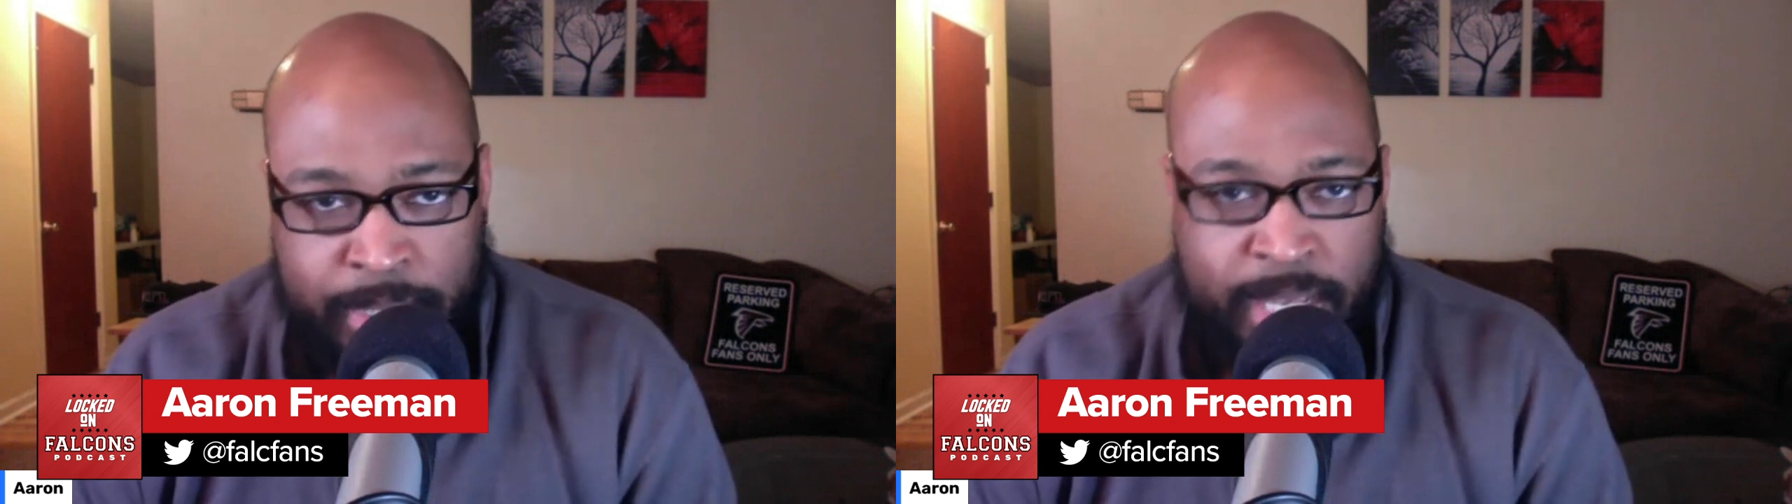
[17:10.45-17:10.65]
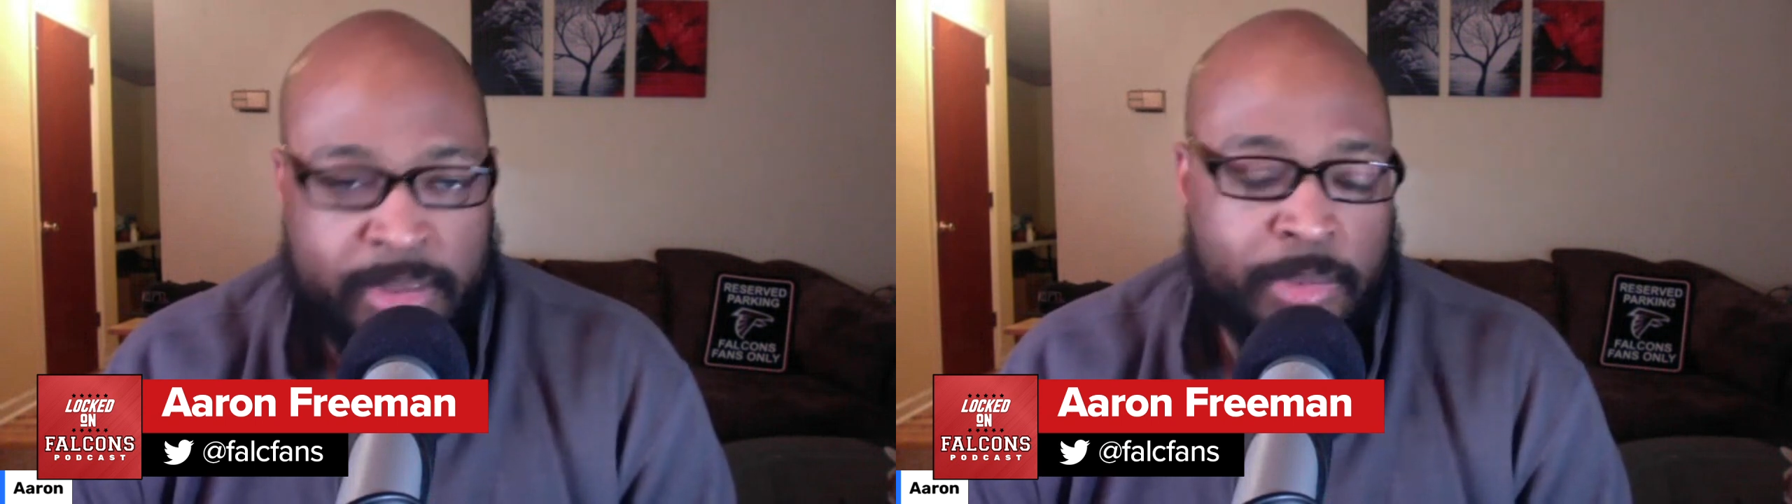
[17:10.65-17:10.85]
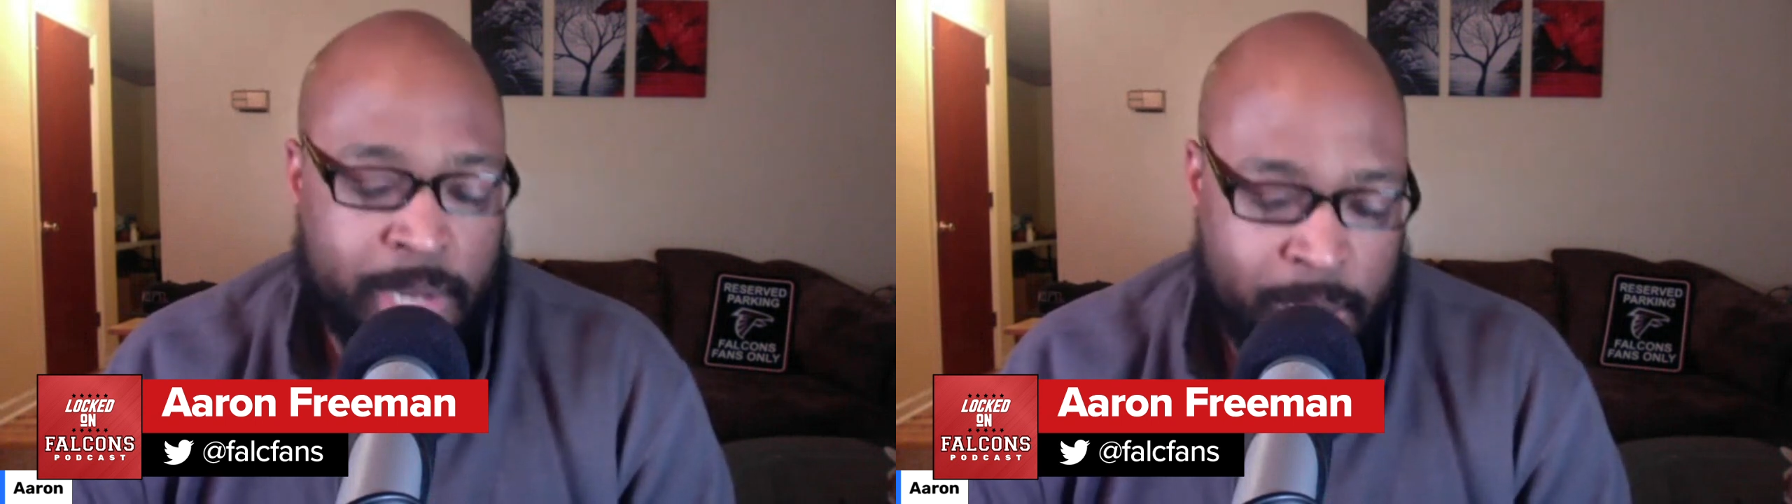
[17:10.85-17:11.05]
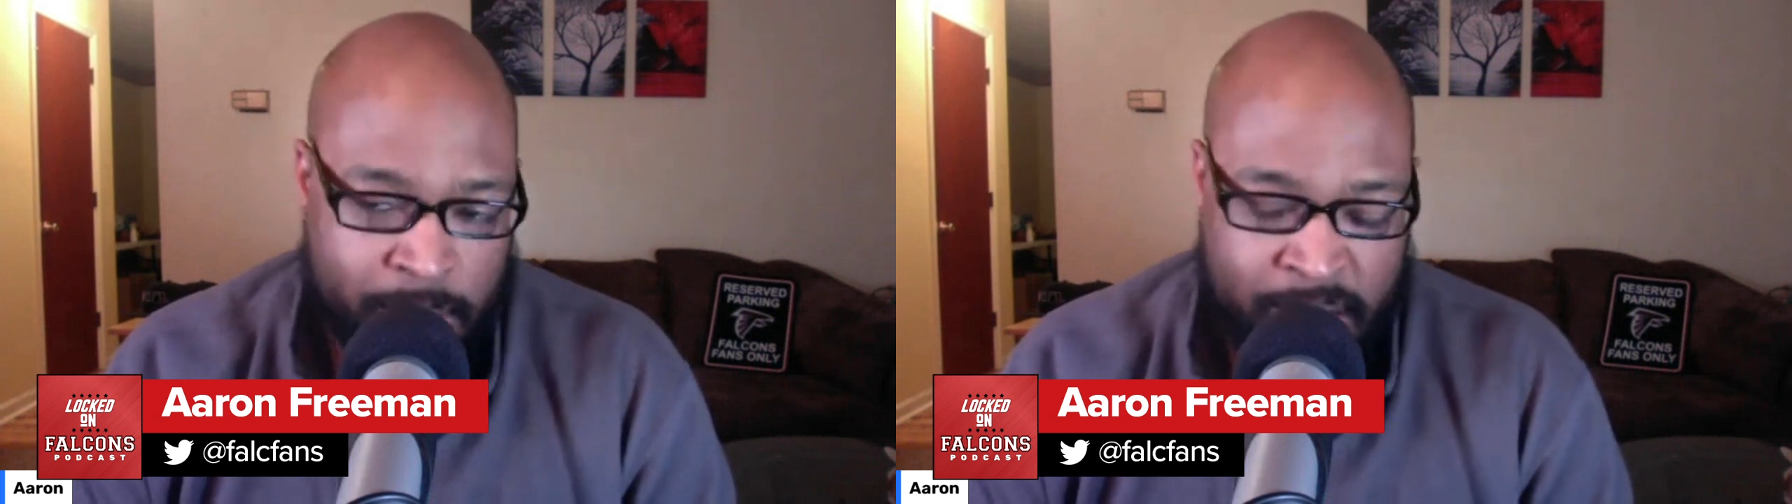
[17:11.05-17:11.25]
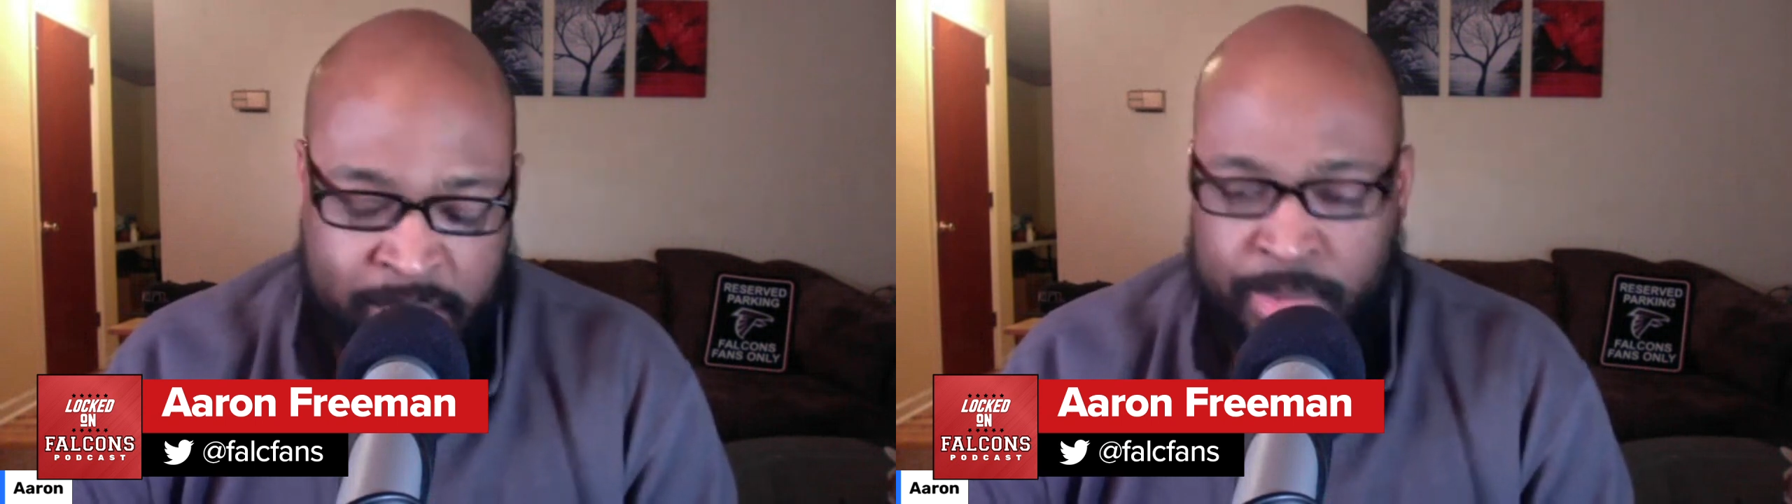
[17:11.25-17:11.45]
safety when Erik
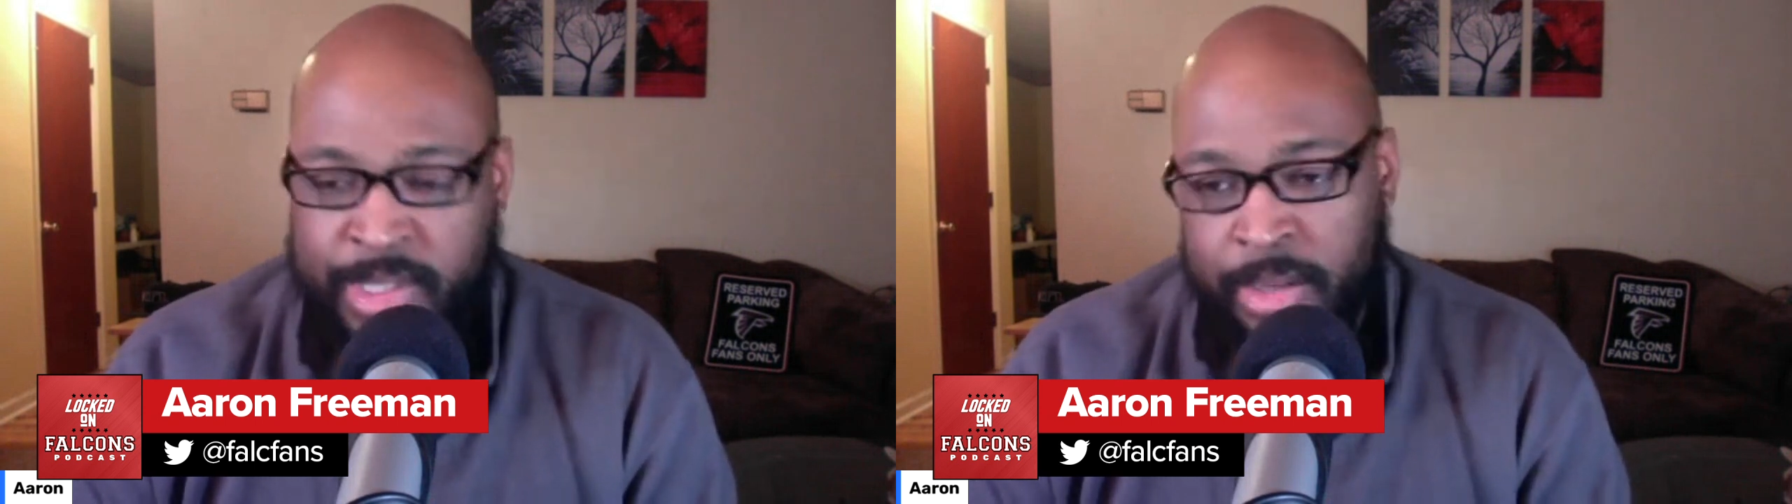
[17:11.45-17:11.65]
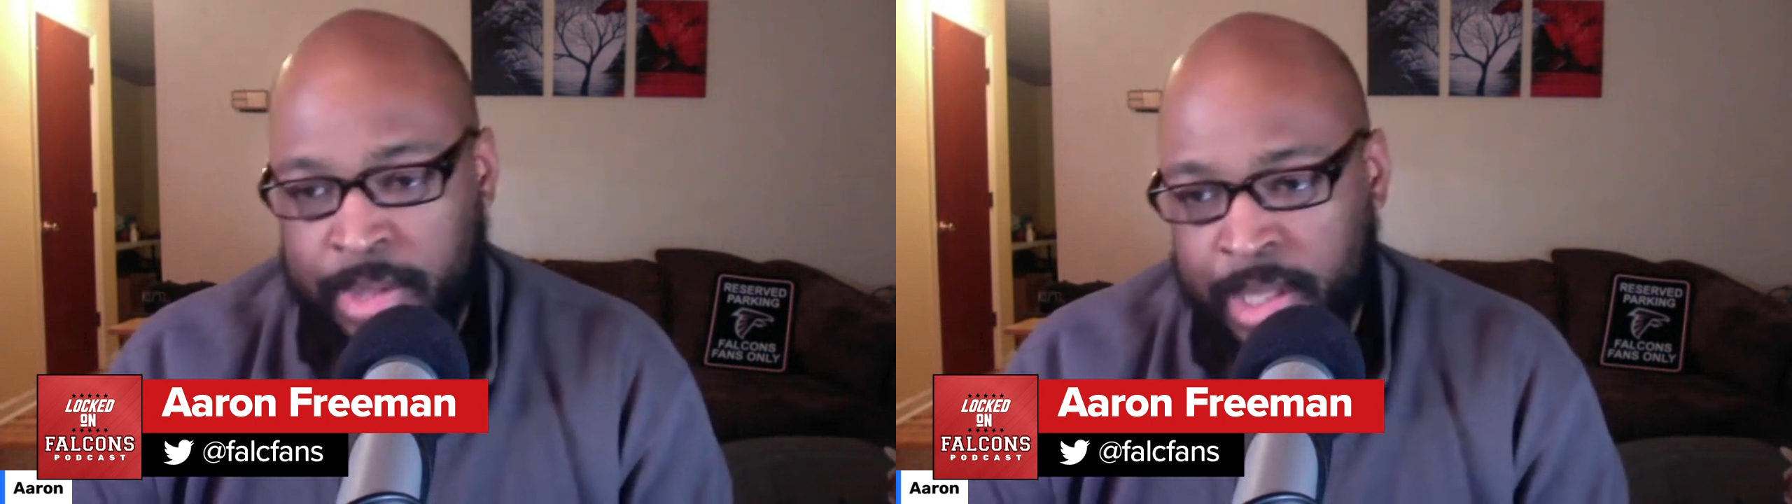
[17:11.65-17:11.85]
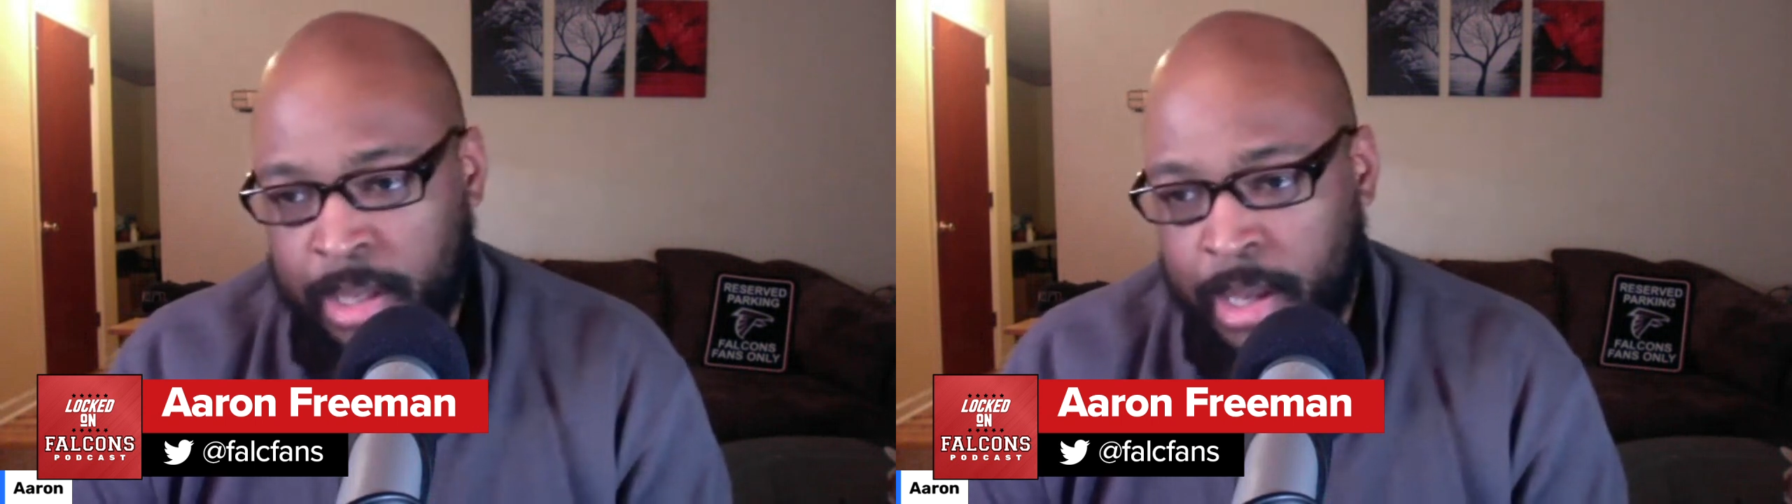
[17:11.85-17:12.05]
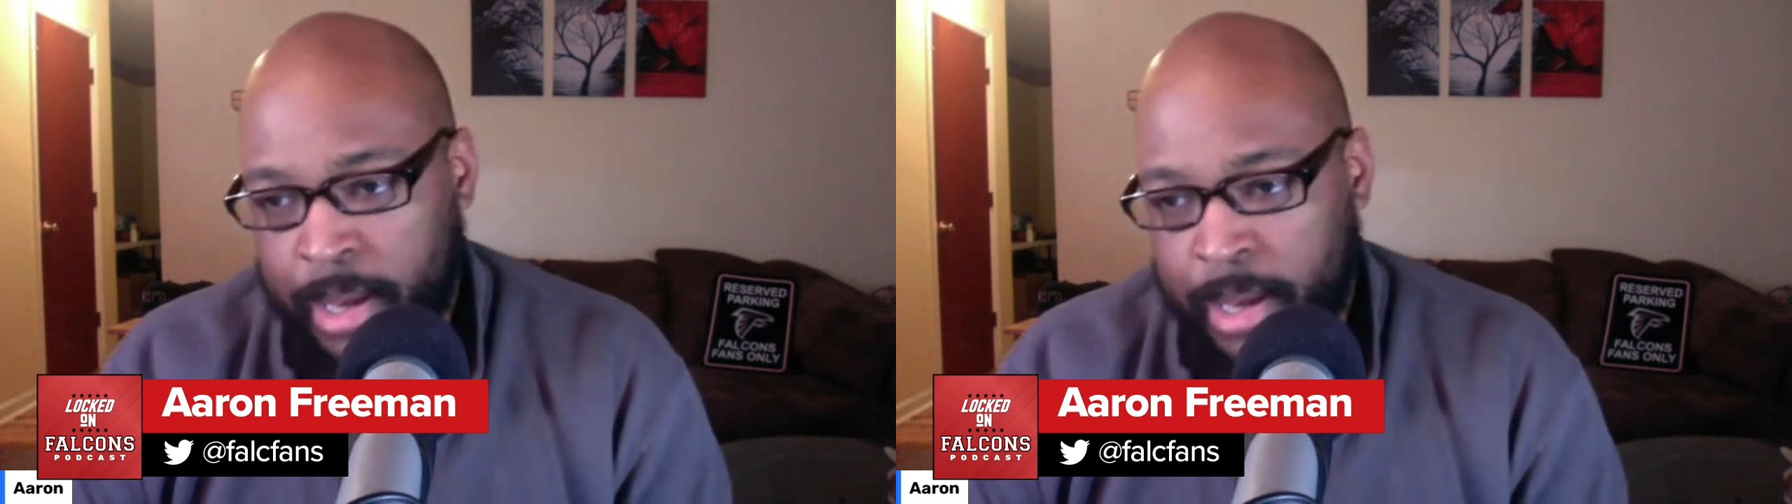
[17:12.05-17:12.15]
Harris was healthy.